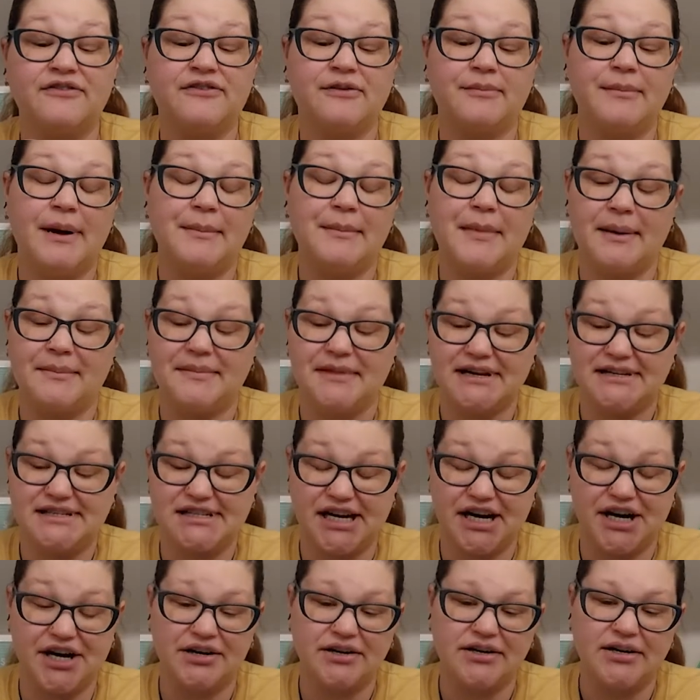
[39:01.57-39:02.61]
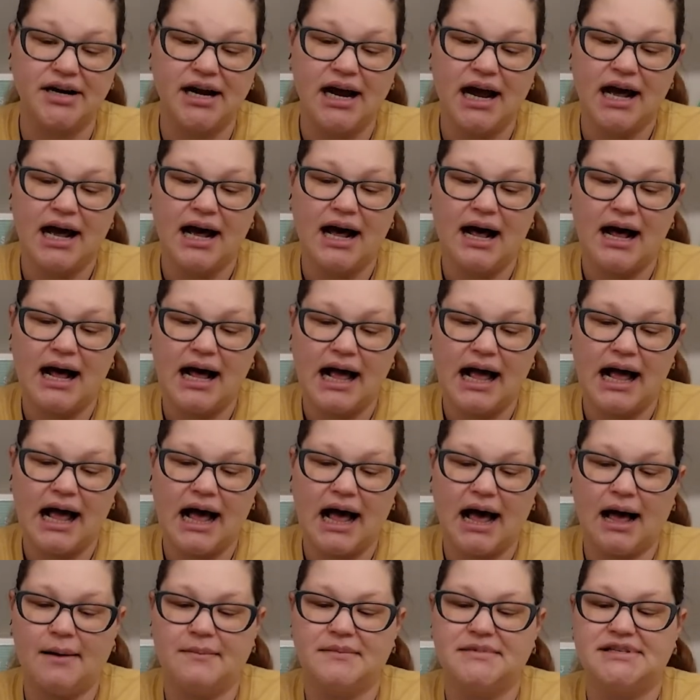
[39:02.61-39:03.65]
for my mom this year.
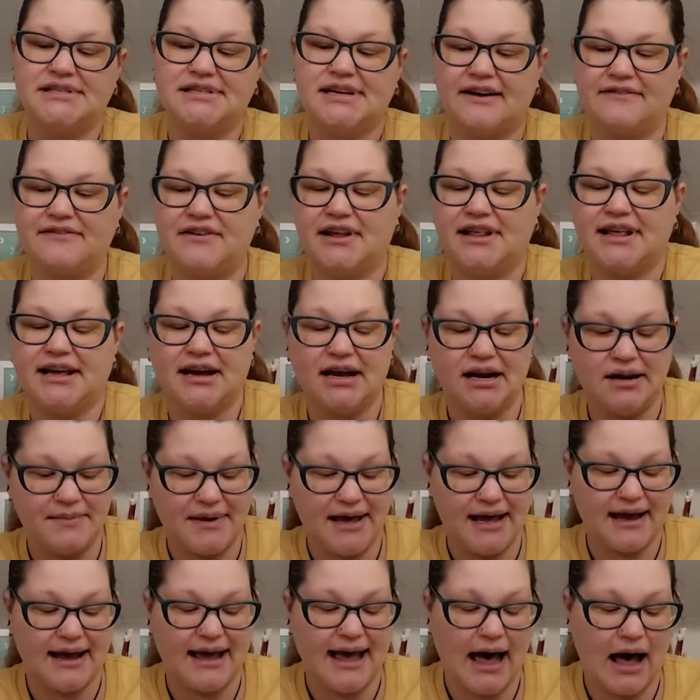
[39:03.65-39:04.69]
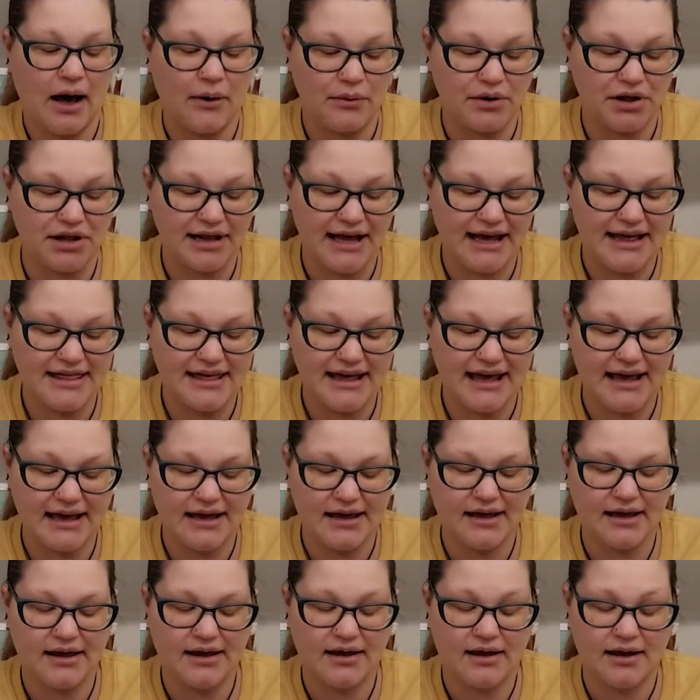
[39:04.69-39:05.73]
It's definitely going to be a cowl, I
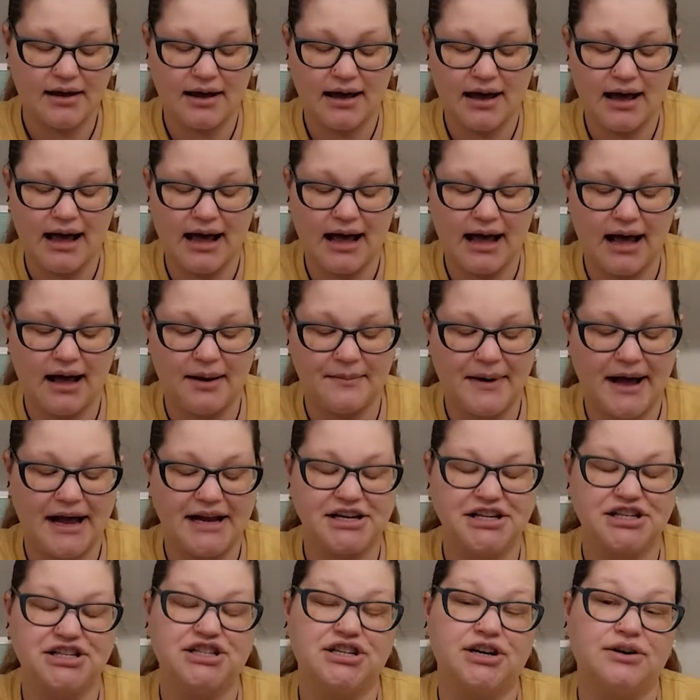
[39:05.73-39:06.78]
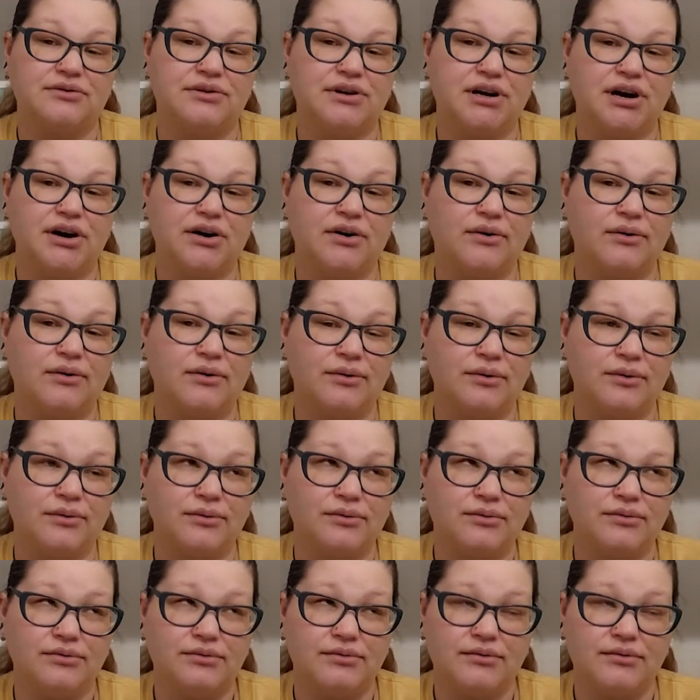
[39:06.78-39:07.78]
think. I just don't know,